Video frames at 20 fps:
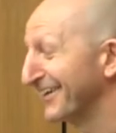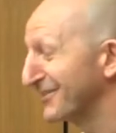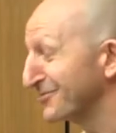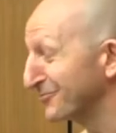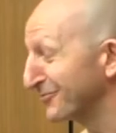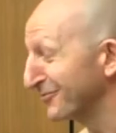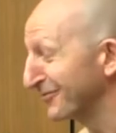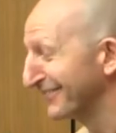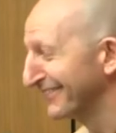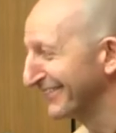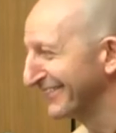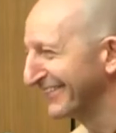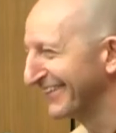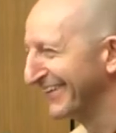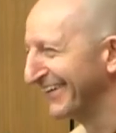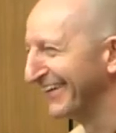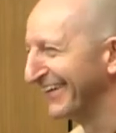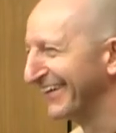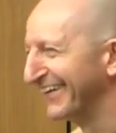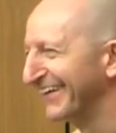So,
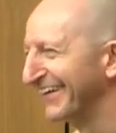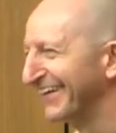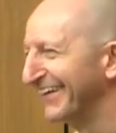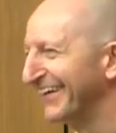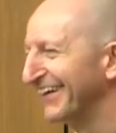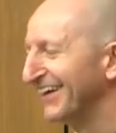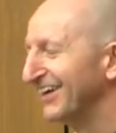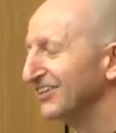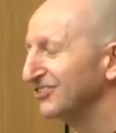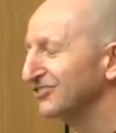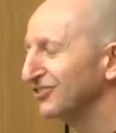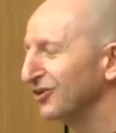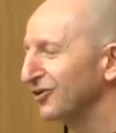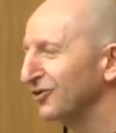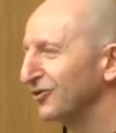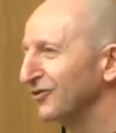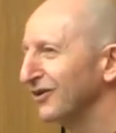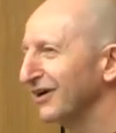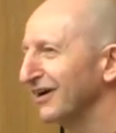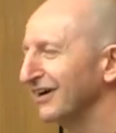
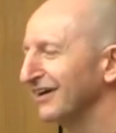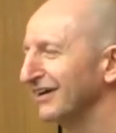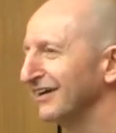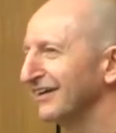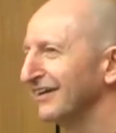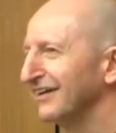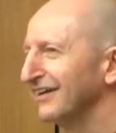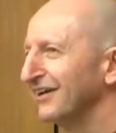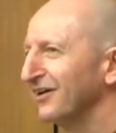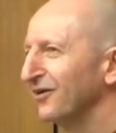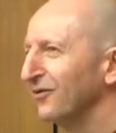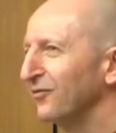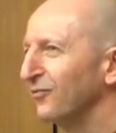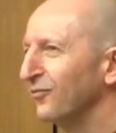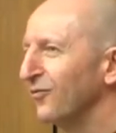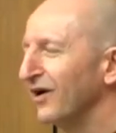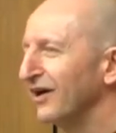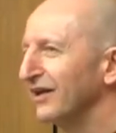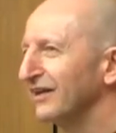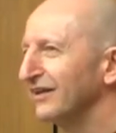so uh,
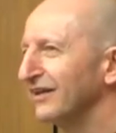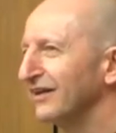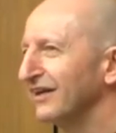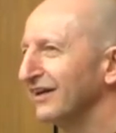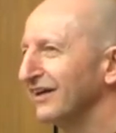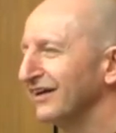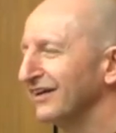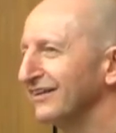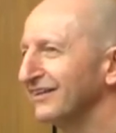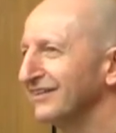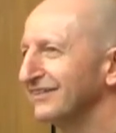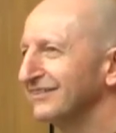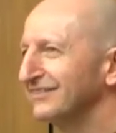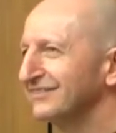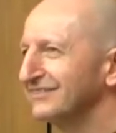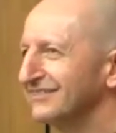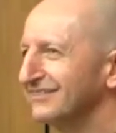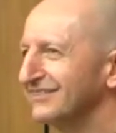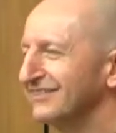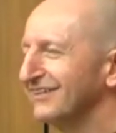one, uh,
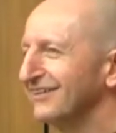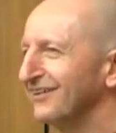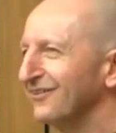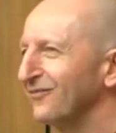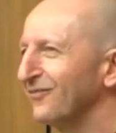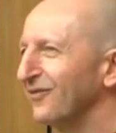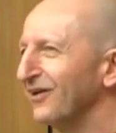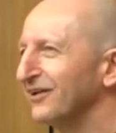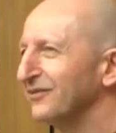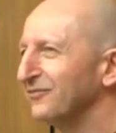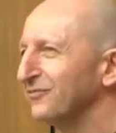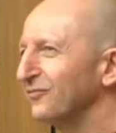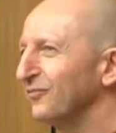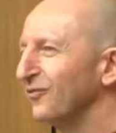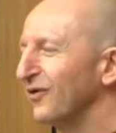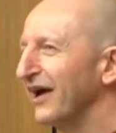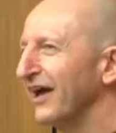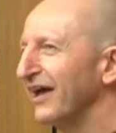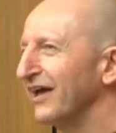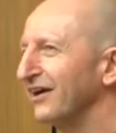
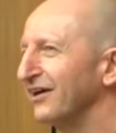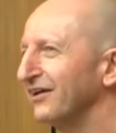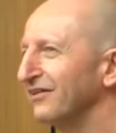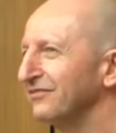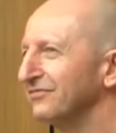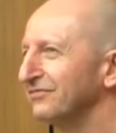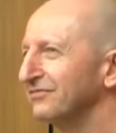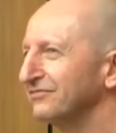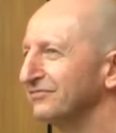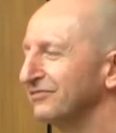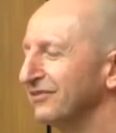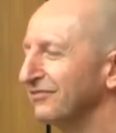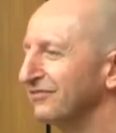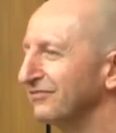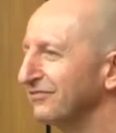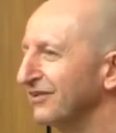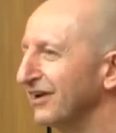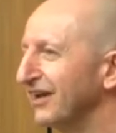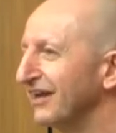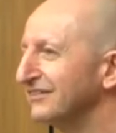one way of re-
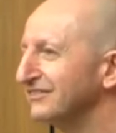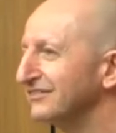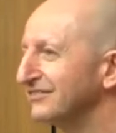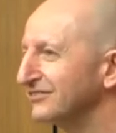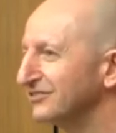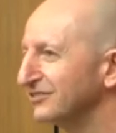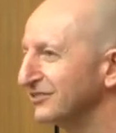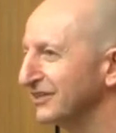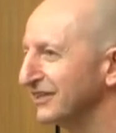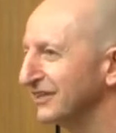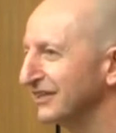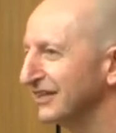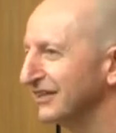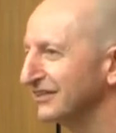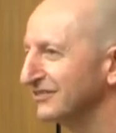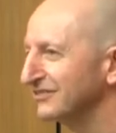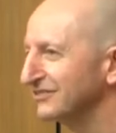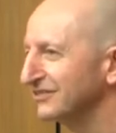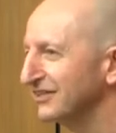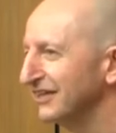relating to it
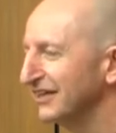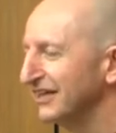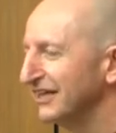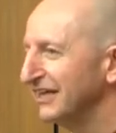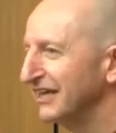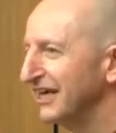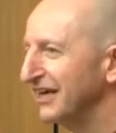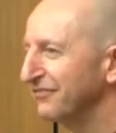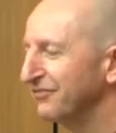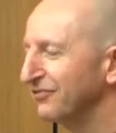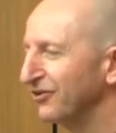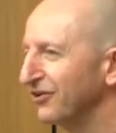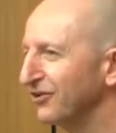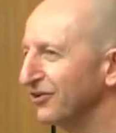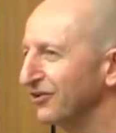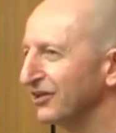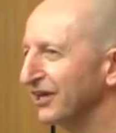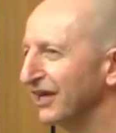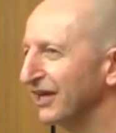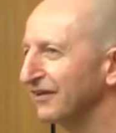is if you're
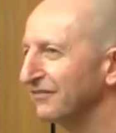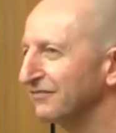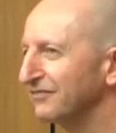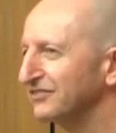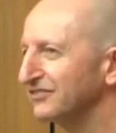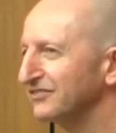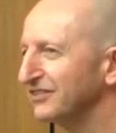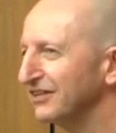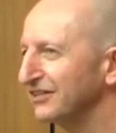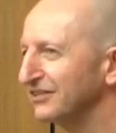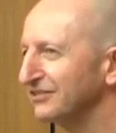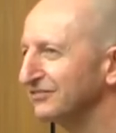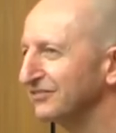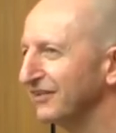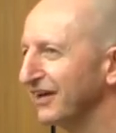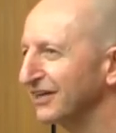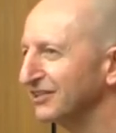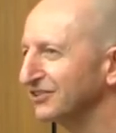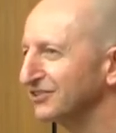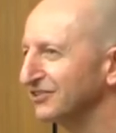looking for
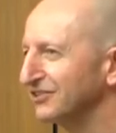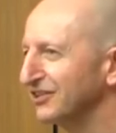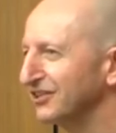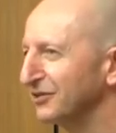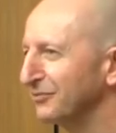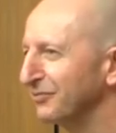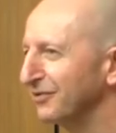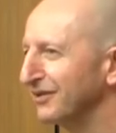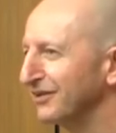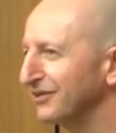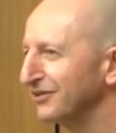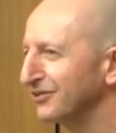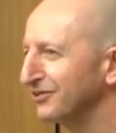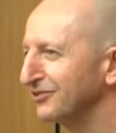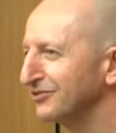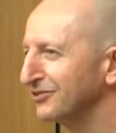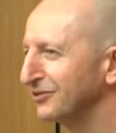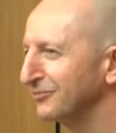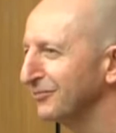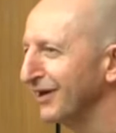satisfaction in the
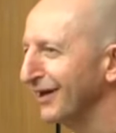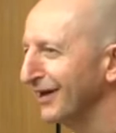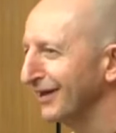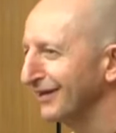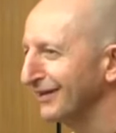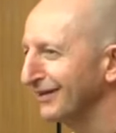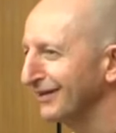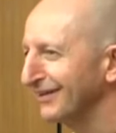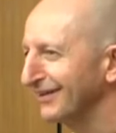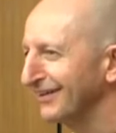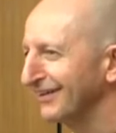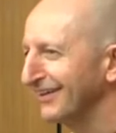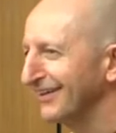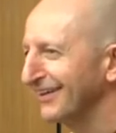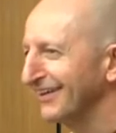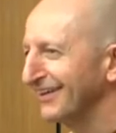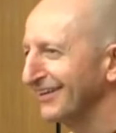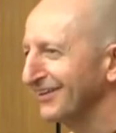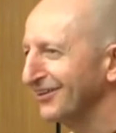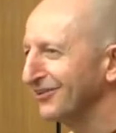political domain,
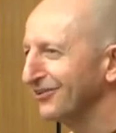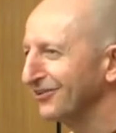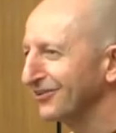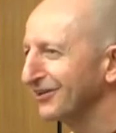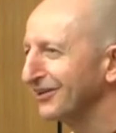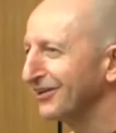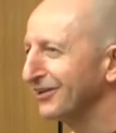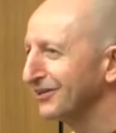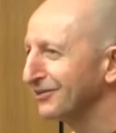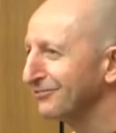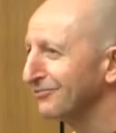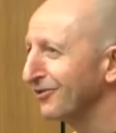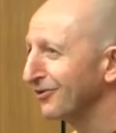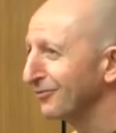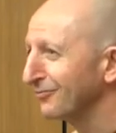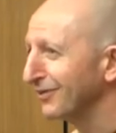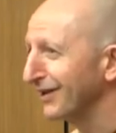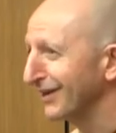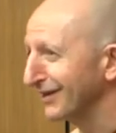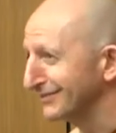you're looking in the
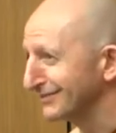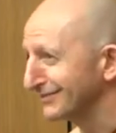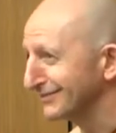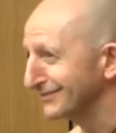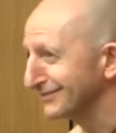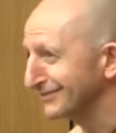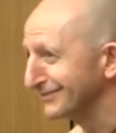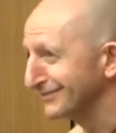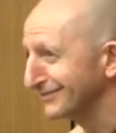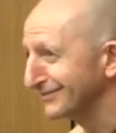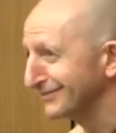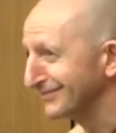wrong place.